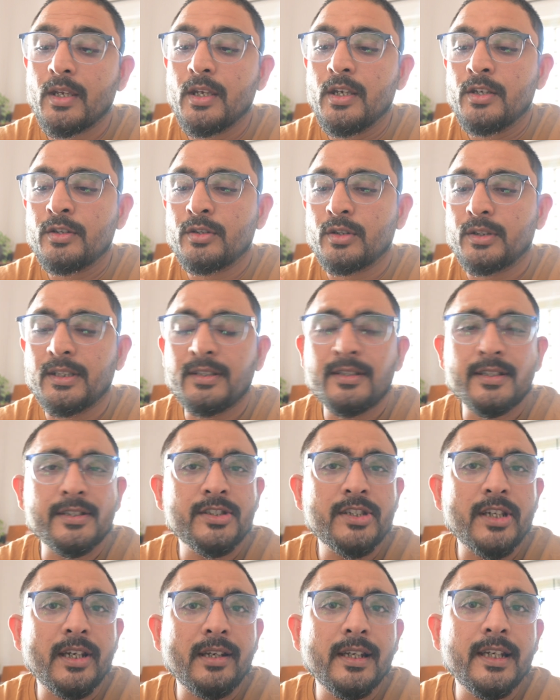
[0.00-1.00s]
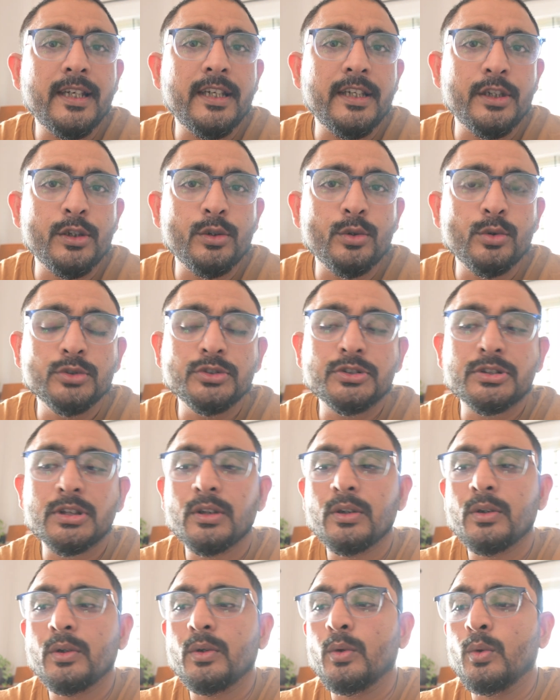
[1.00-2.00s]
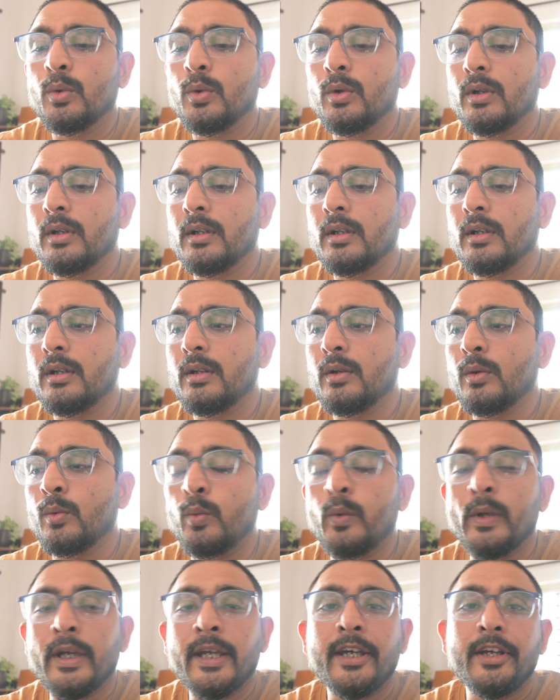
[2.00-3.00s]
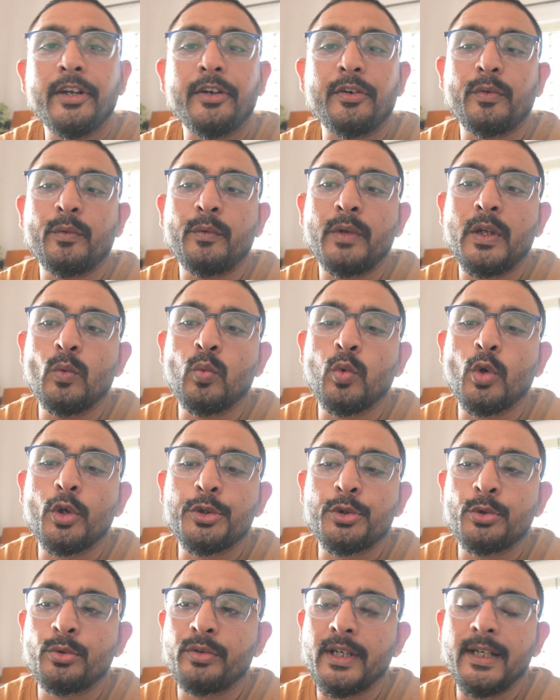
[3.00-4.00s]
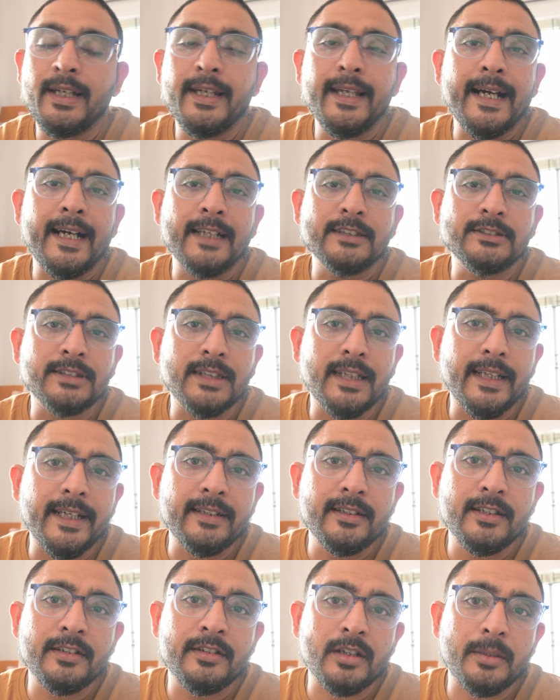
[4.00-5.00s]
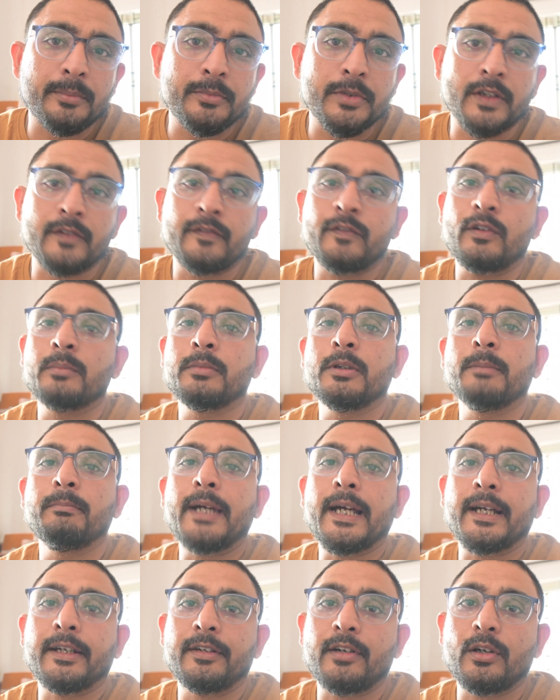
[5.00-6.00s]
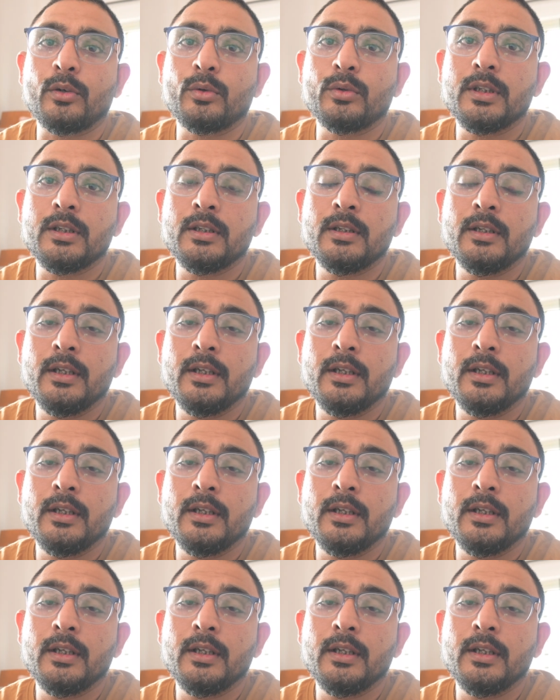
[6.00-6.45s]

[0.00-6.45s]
So this is generally used where we want to really isolate the subject from the background.